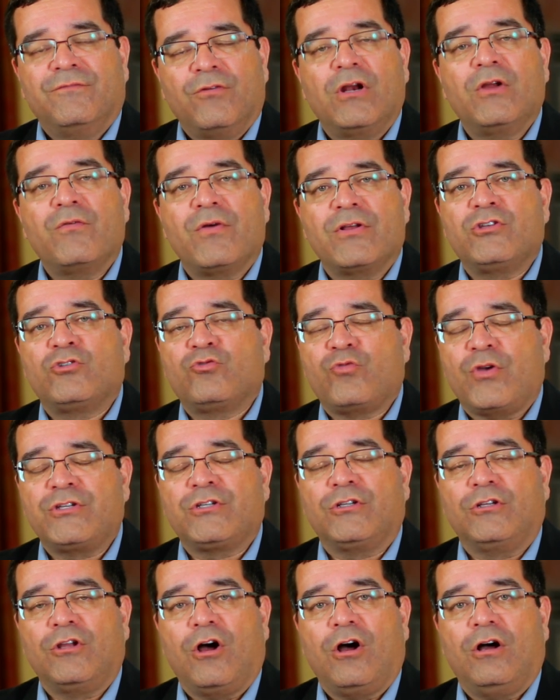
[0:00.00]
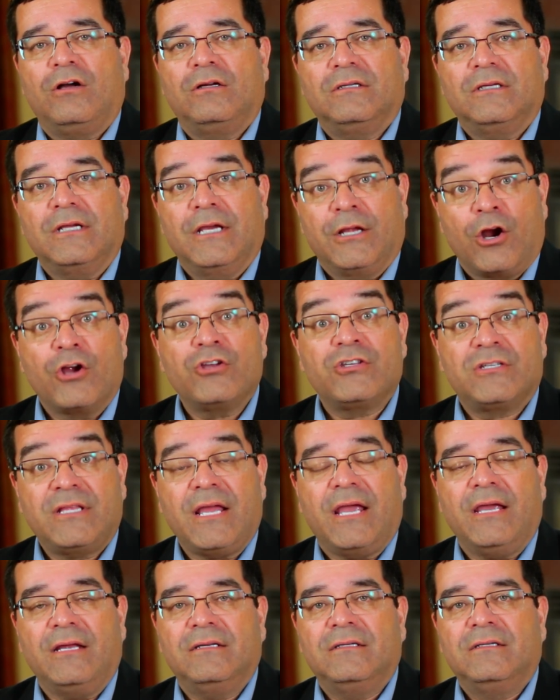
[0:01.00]
voting registration law in our
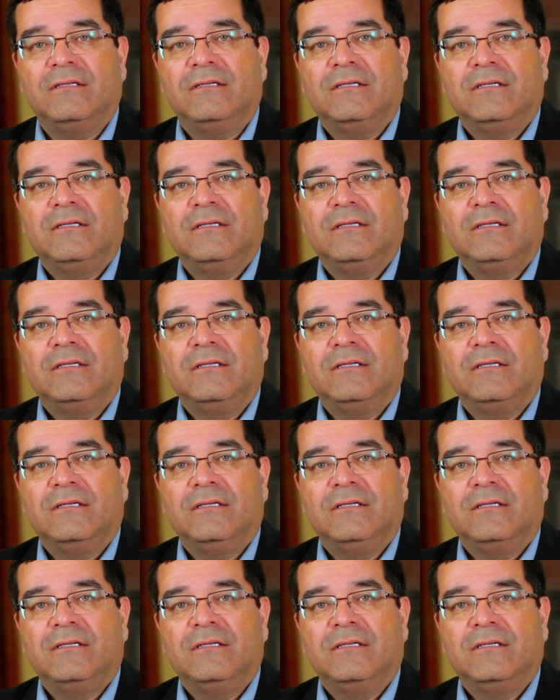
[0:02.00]
state